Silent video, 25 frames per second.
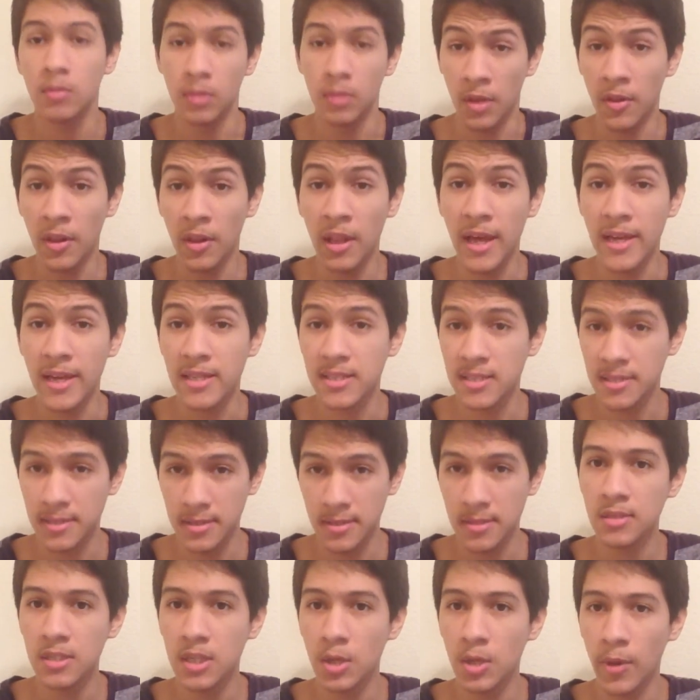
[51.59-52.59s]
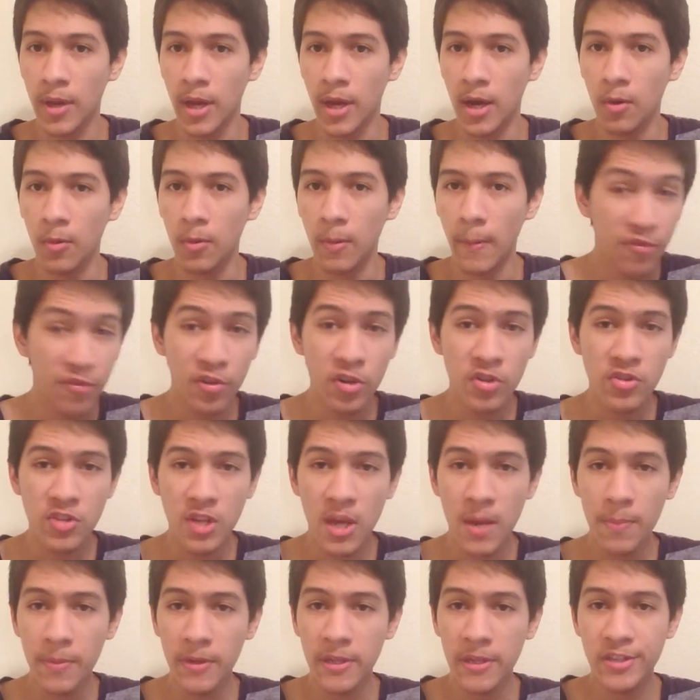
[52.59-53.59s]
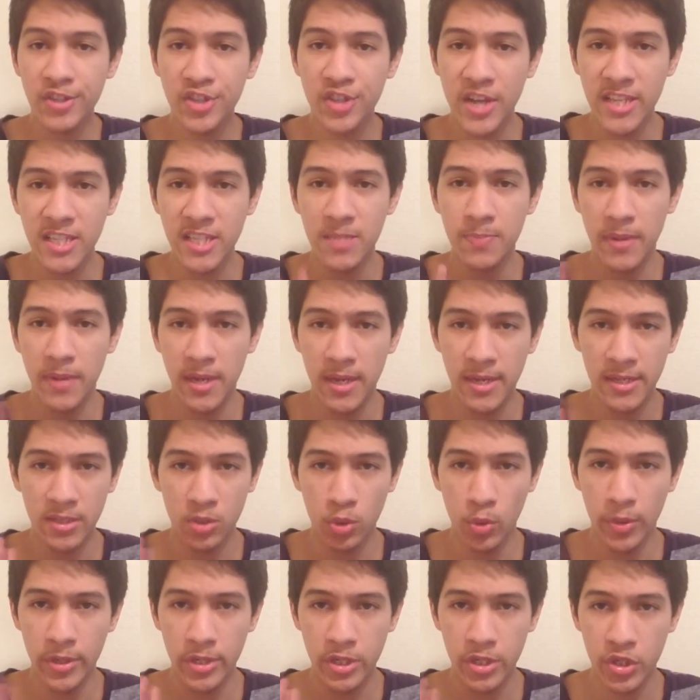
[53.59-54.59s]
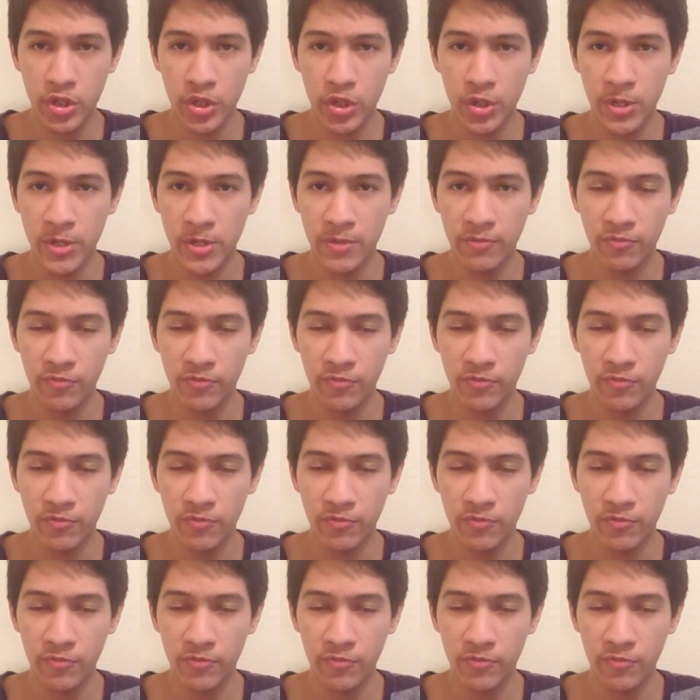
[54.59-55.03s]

Nonetheless, here we go. First up, Chespin is going to turn